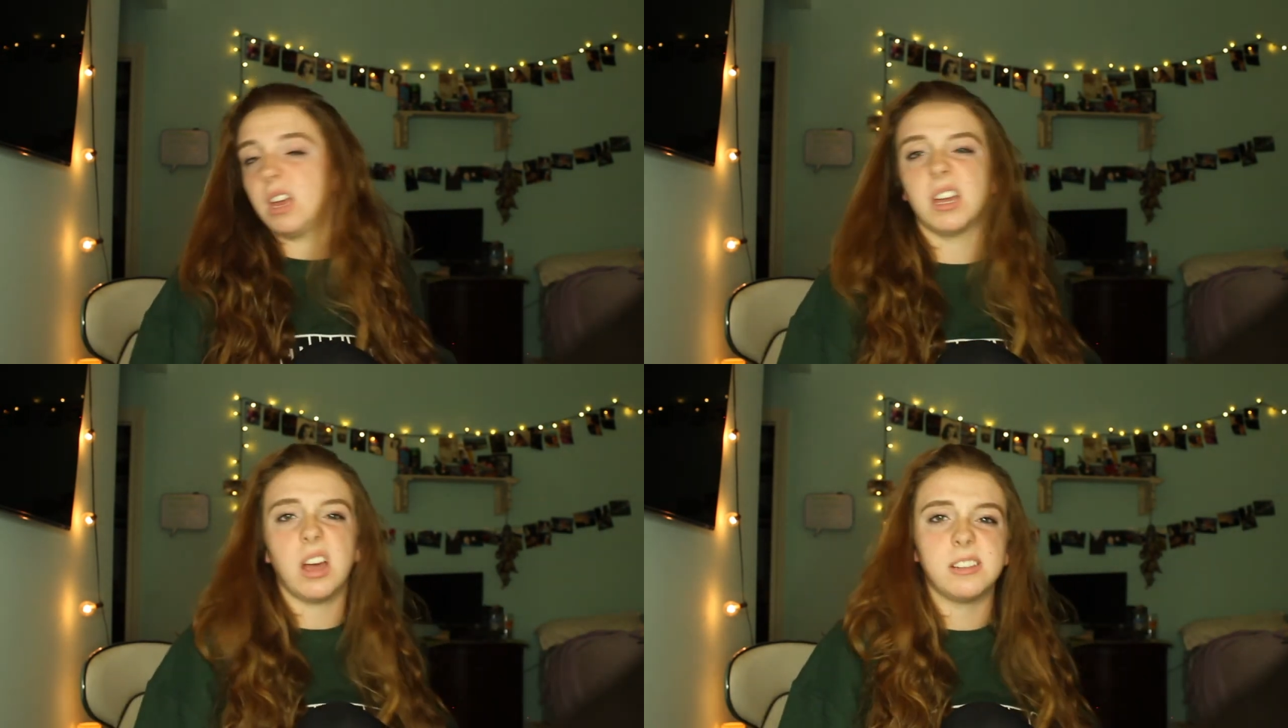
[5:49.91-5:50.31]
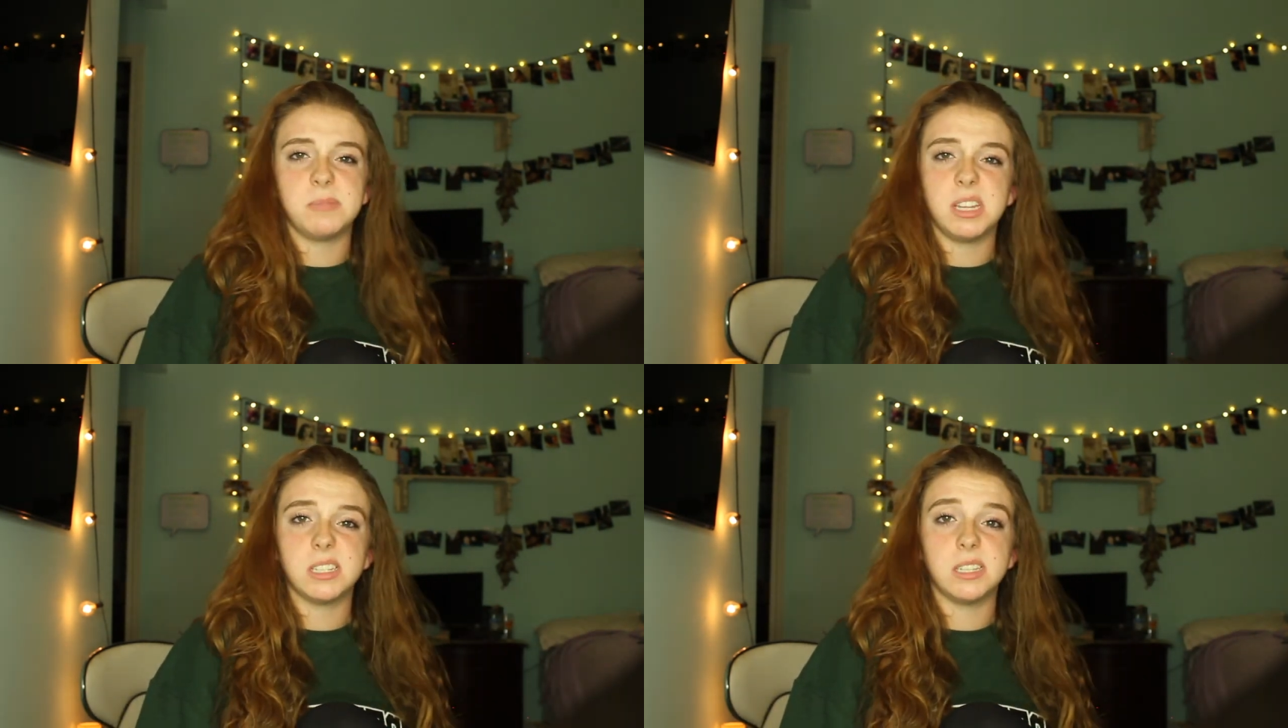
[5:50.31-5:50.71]
It cost
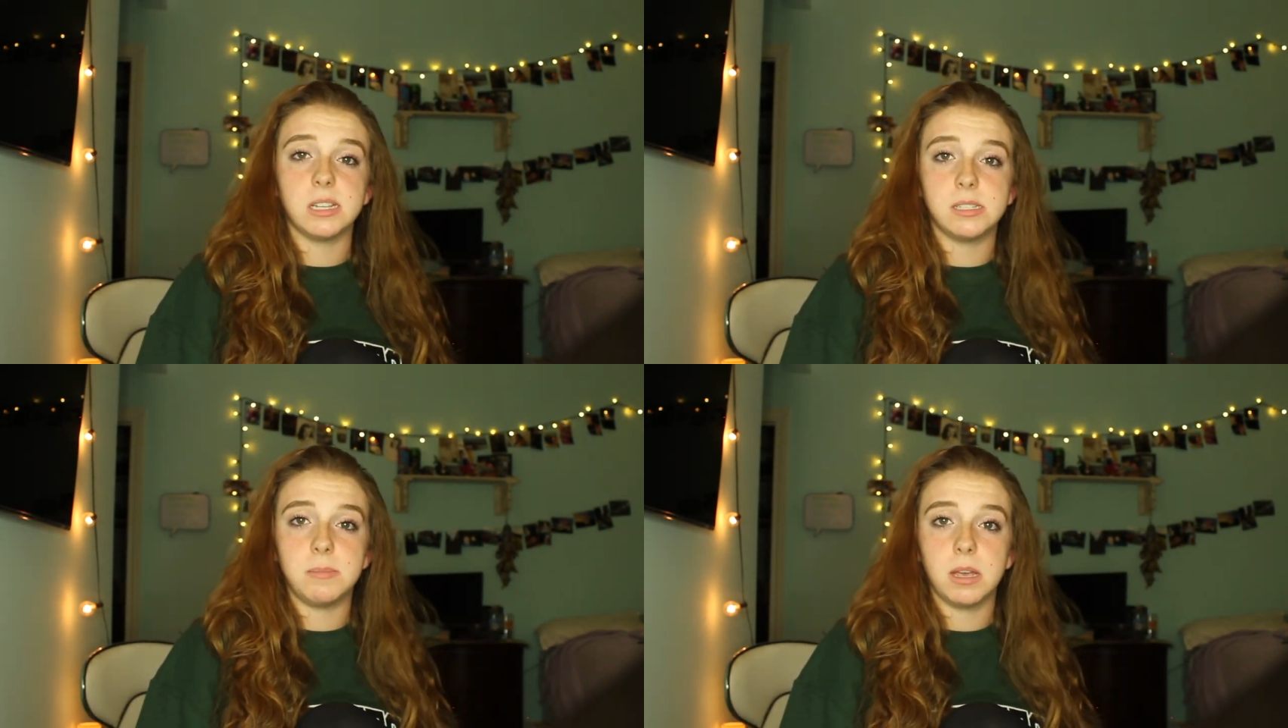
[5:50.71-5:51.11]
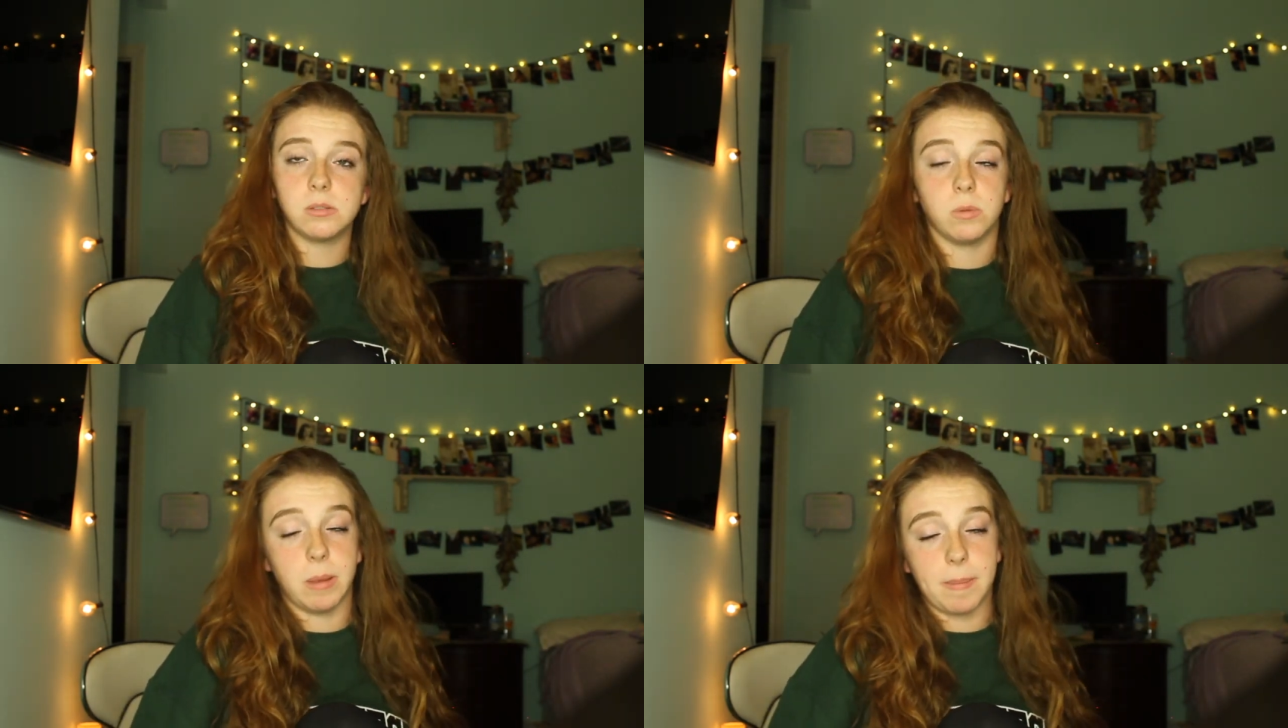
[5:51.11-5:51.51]
me, like,
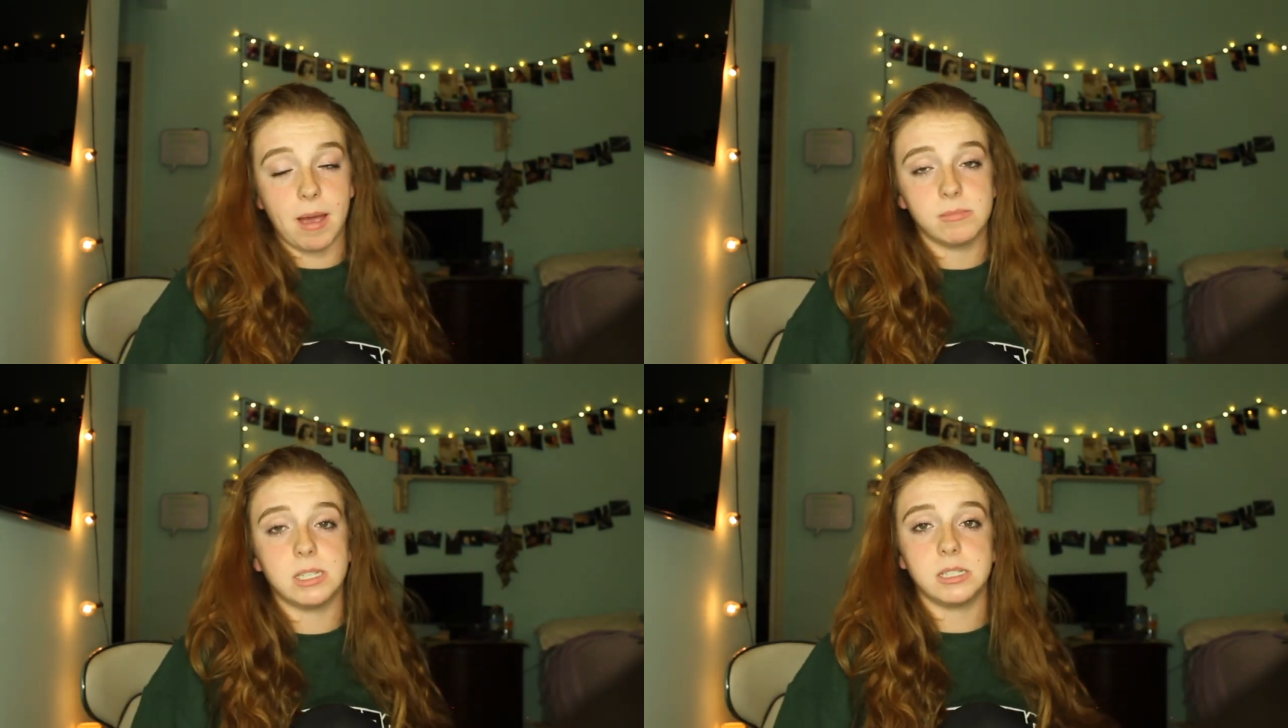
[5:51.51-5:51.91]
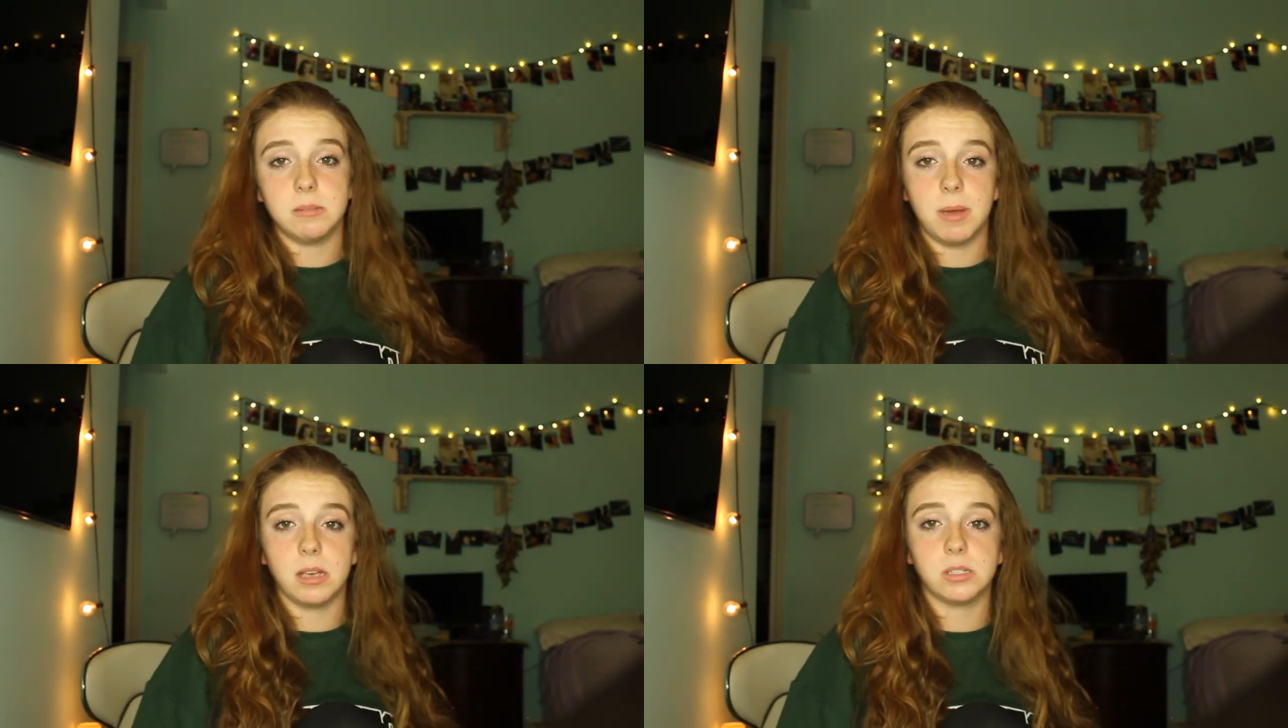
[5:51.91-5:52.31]
$60. Well, my mom,
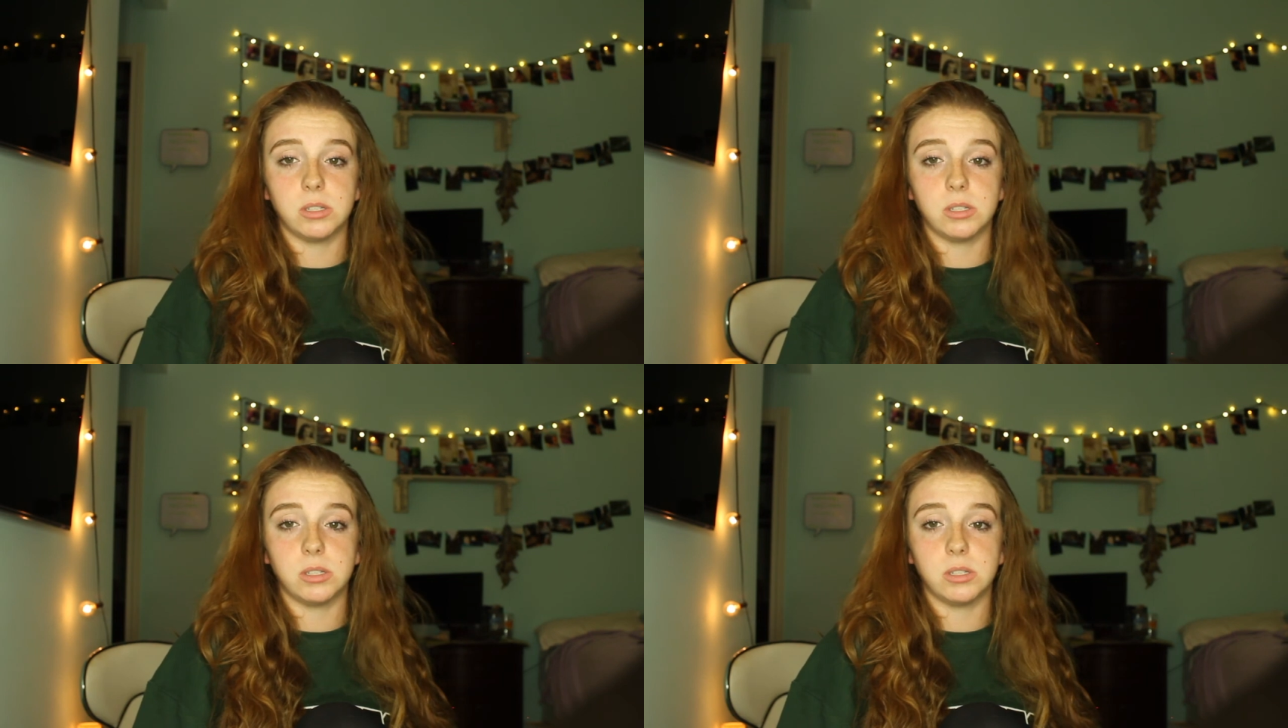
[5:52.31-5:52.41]
$60.